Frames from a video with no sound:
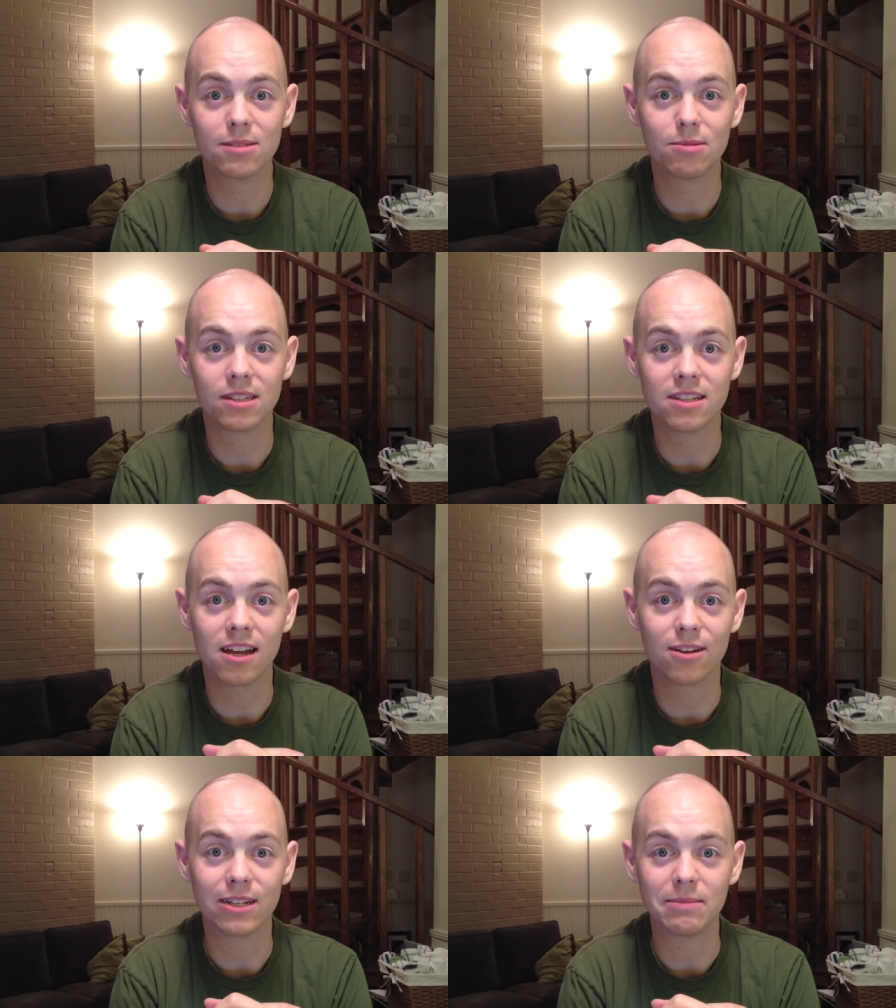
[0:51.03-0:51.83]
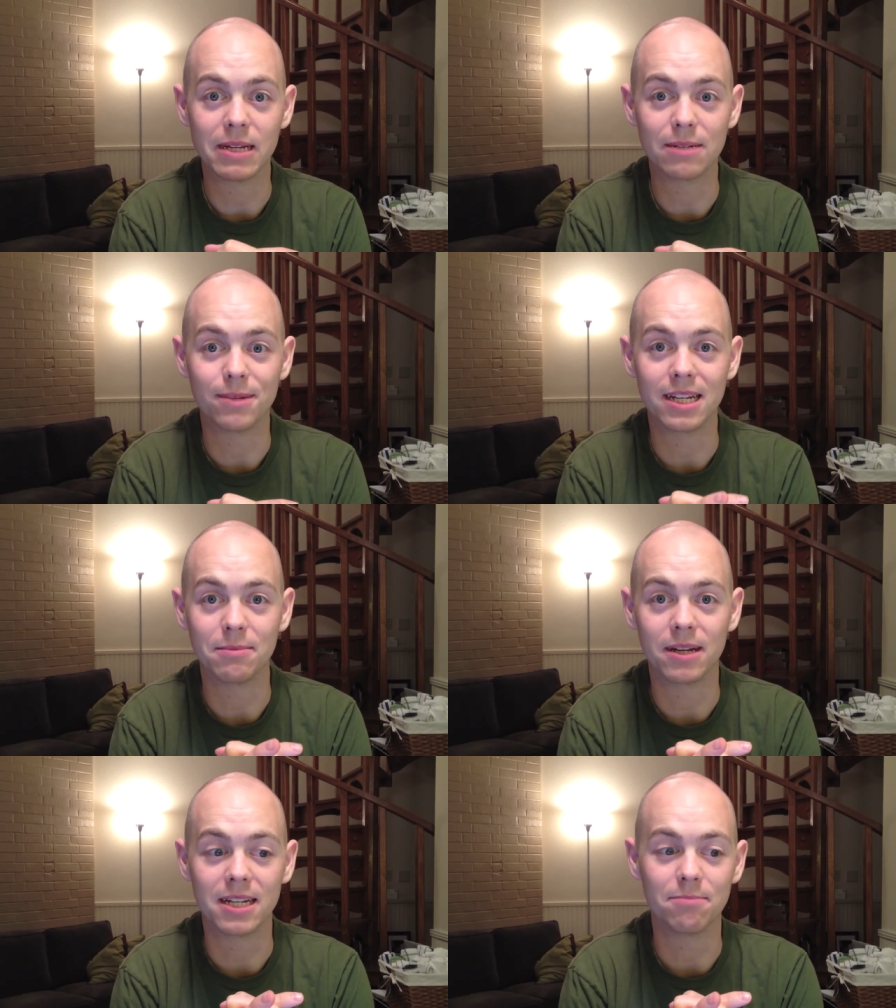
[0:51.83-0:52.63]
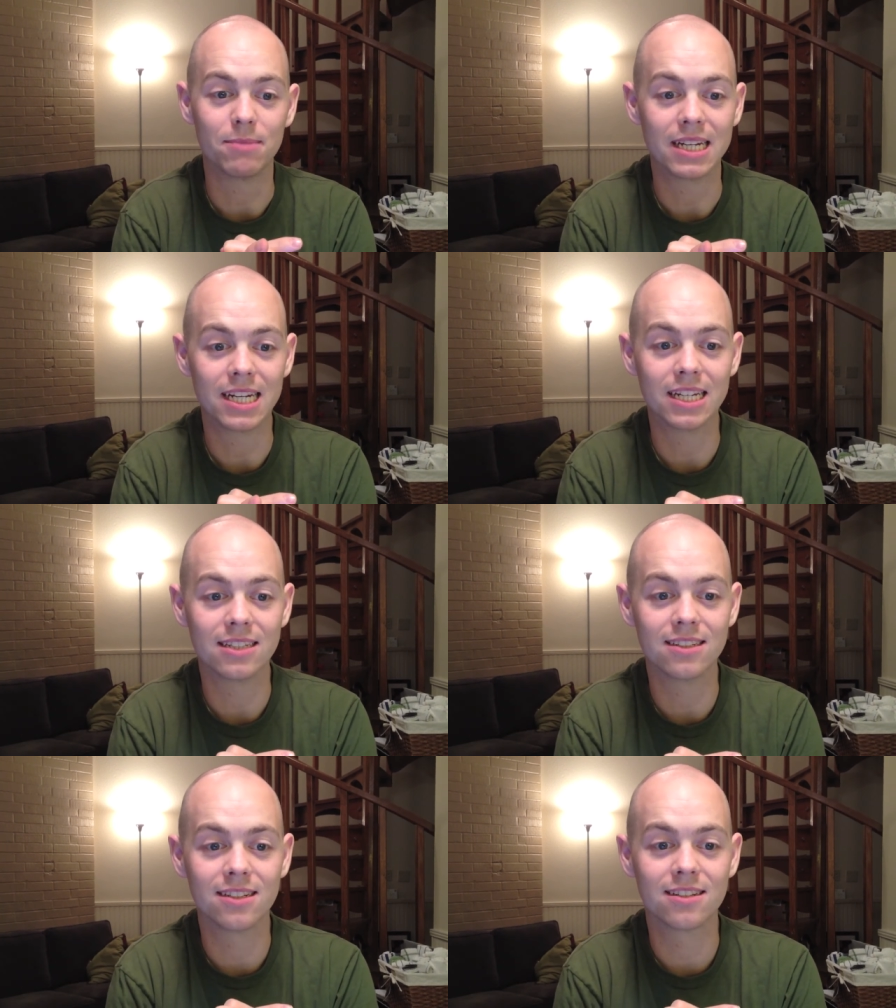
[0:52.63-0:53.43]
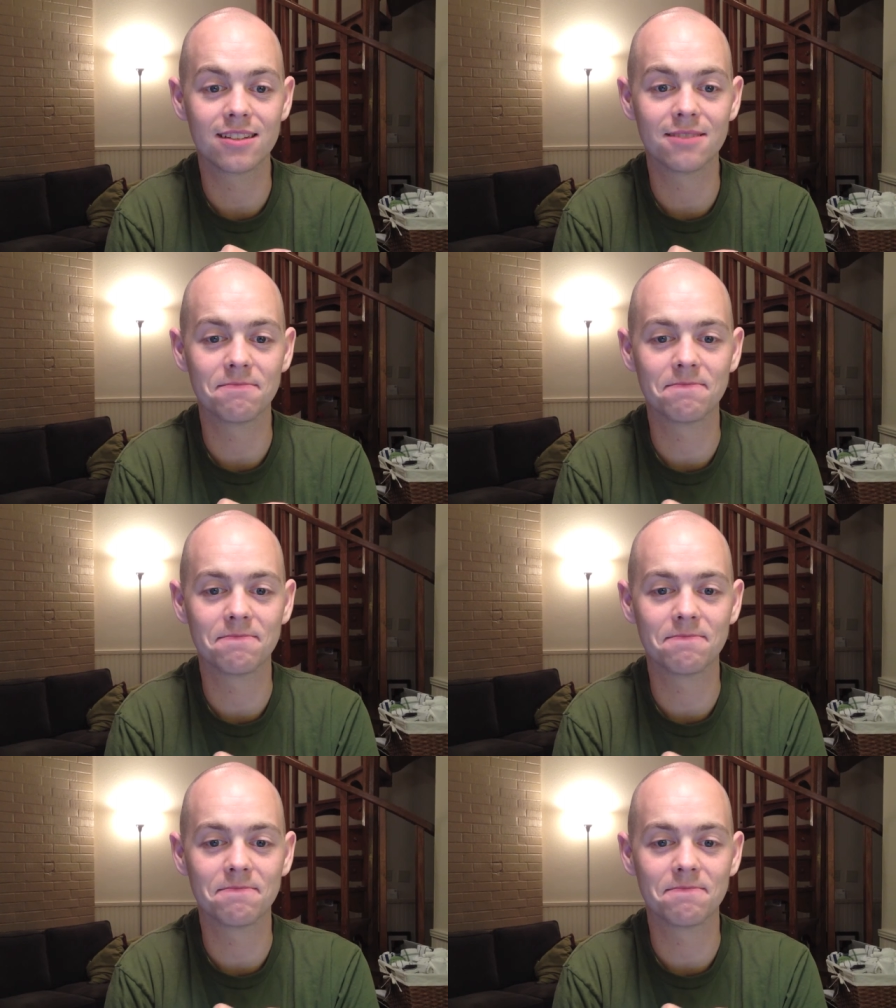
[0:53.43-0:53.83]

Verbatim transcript: but it's not going to make me any money because